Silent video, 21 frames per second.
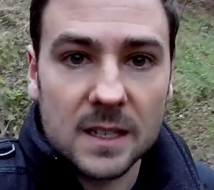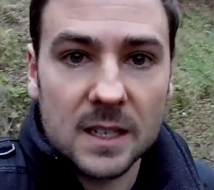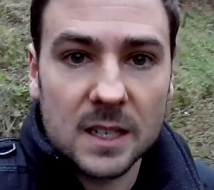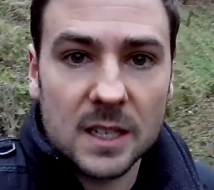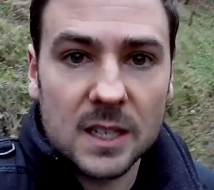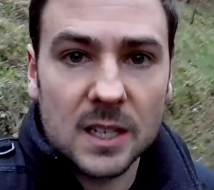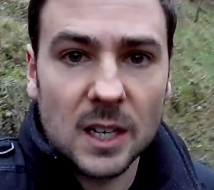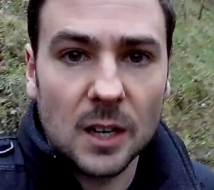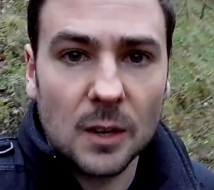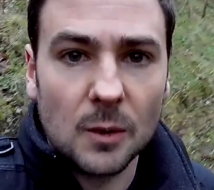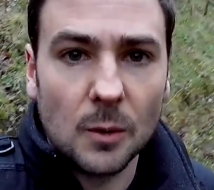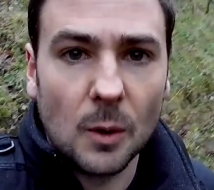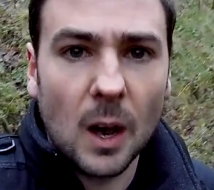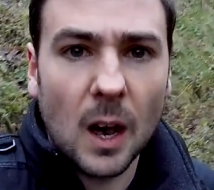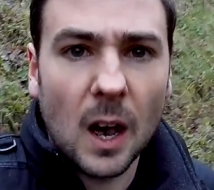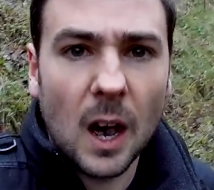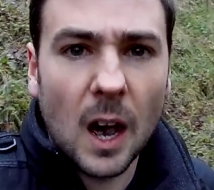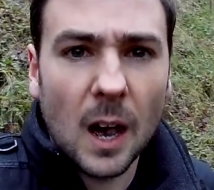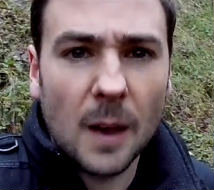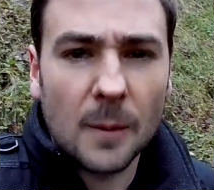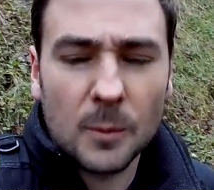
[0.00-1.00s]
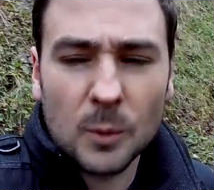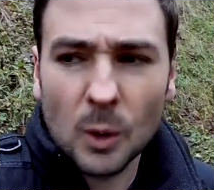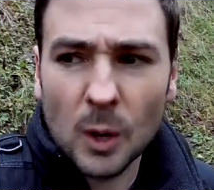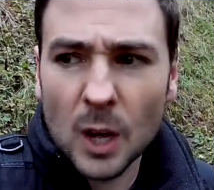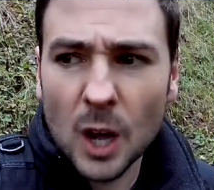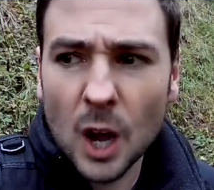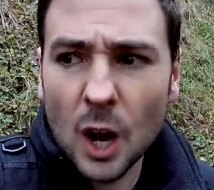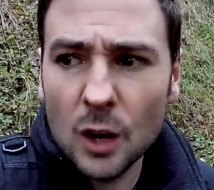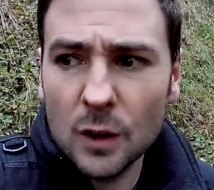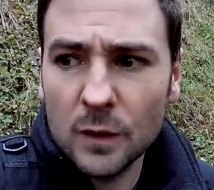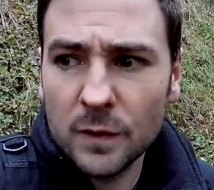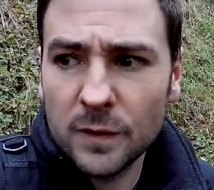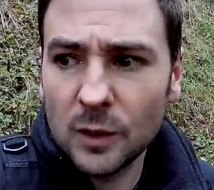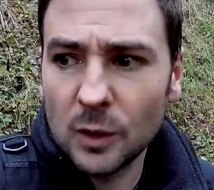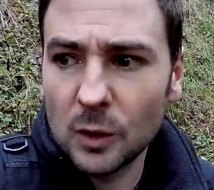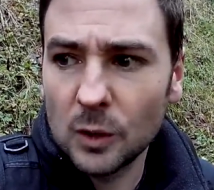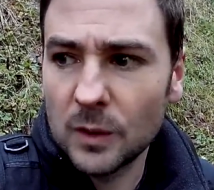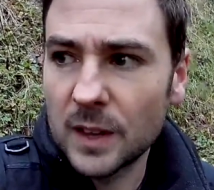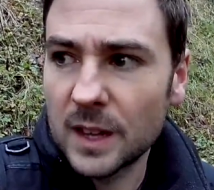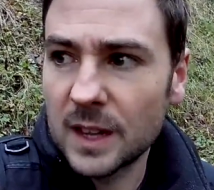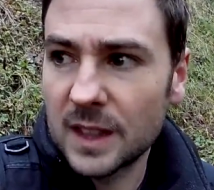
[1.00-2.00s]
So I'm quite
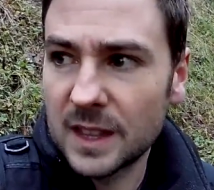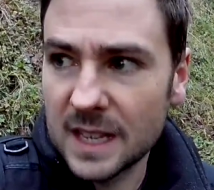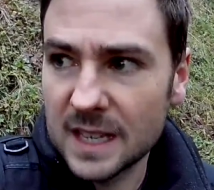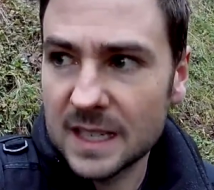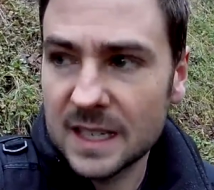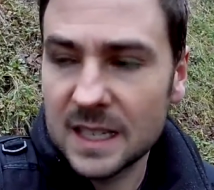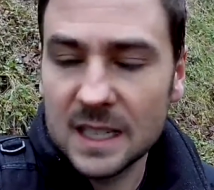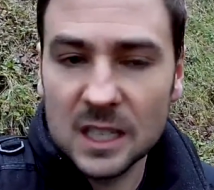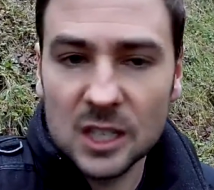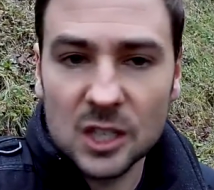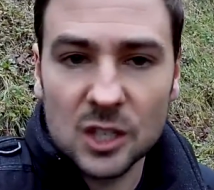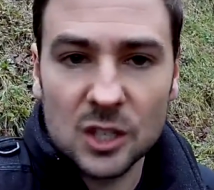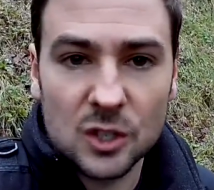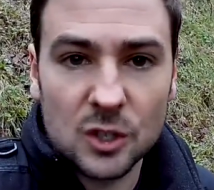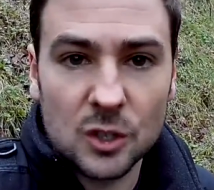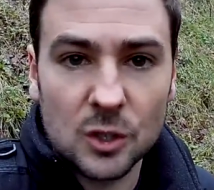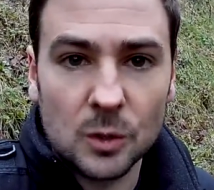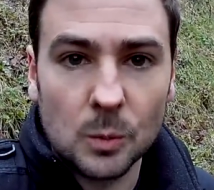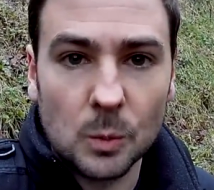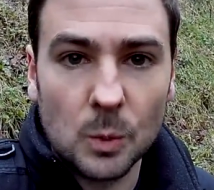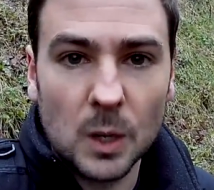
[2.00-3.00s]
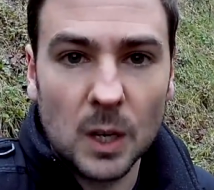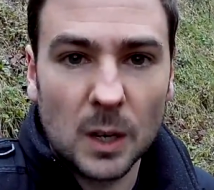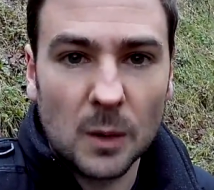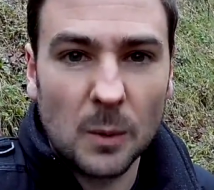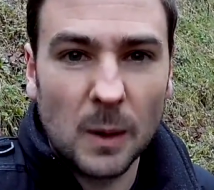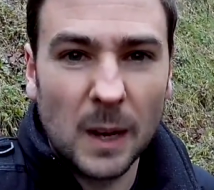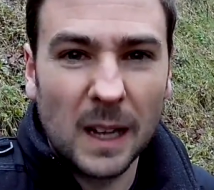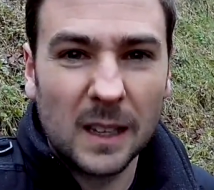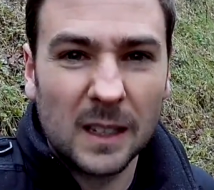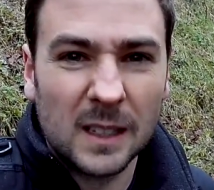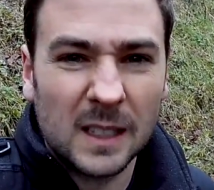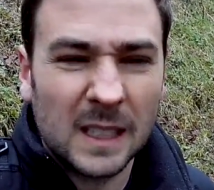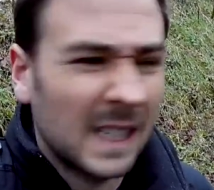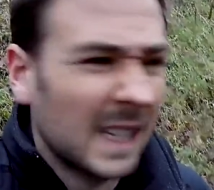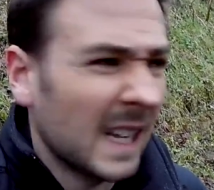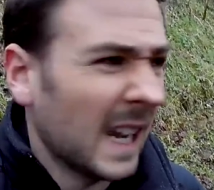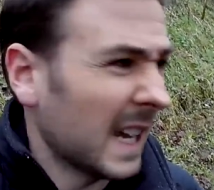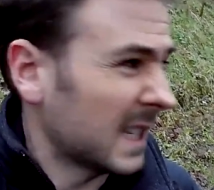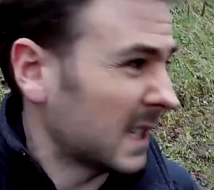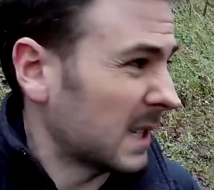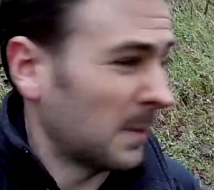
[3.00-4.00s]
hopeful that these conditions should work well,
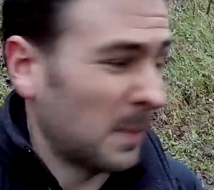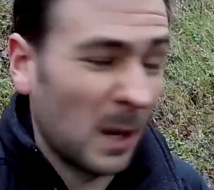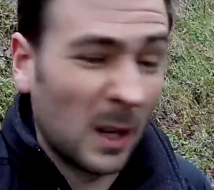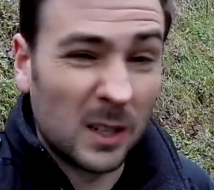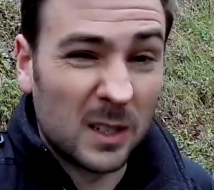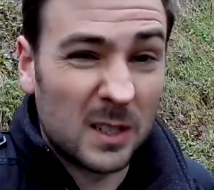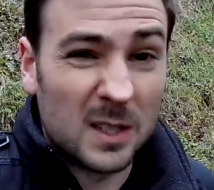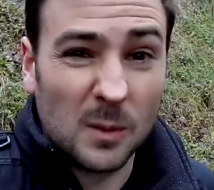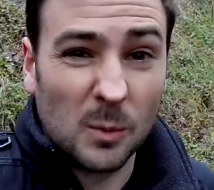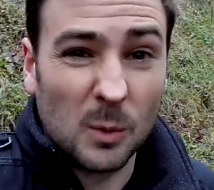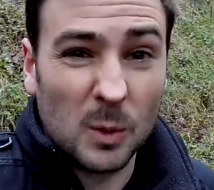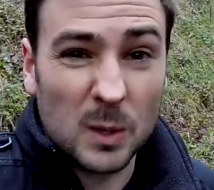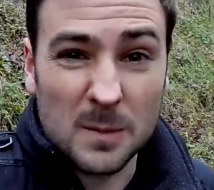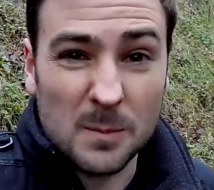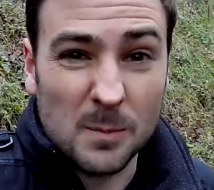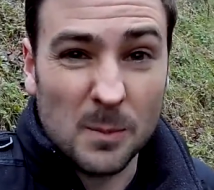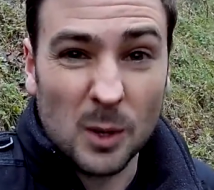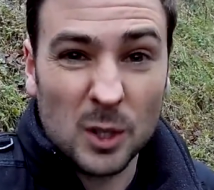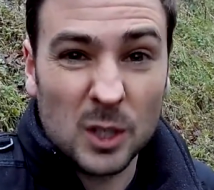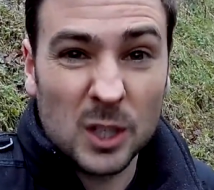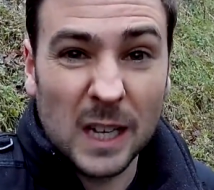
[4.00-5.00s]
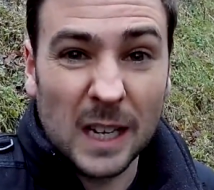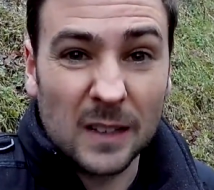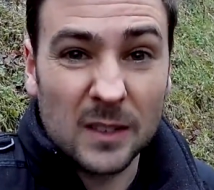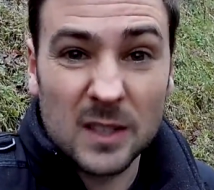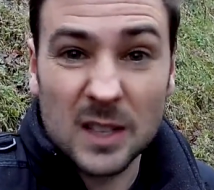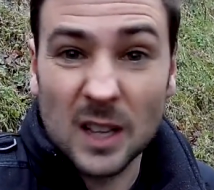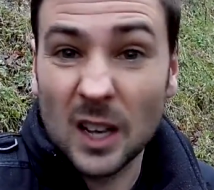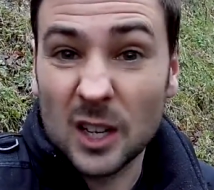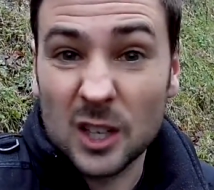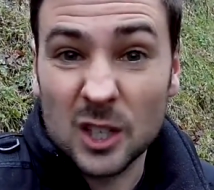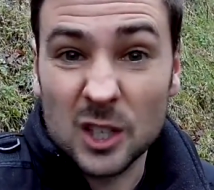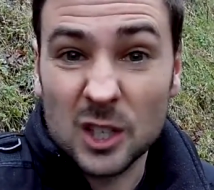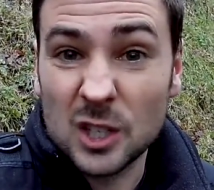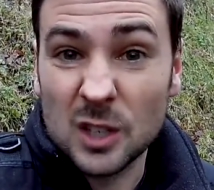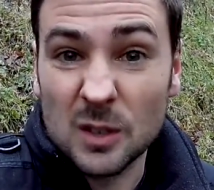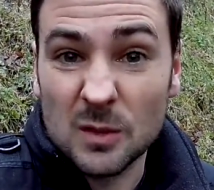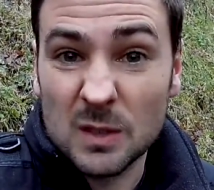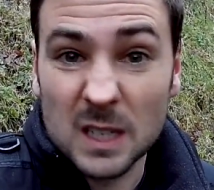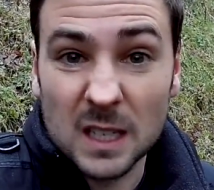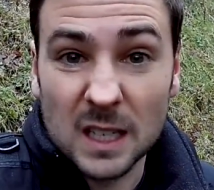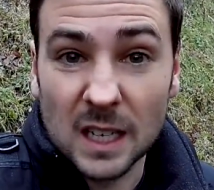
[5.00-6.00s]
and to be honest, there wasn't much else that I could
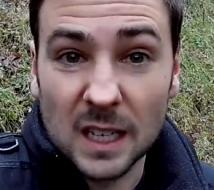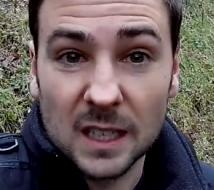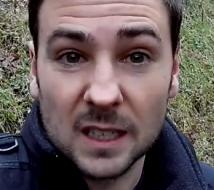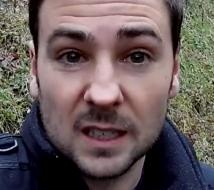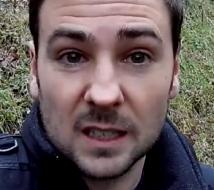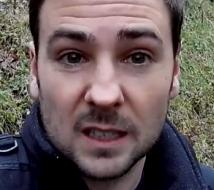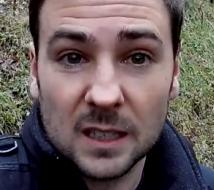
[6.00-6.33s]
shoot today.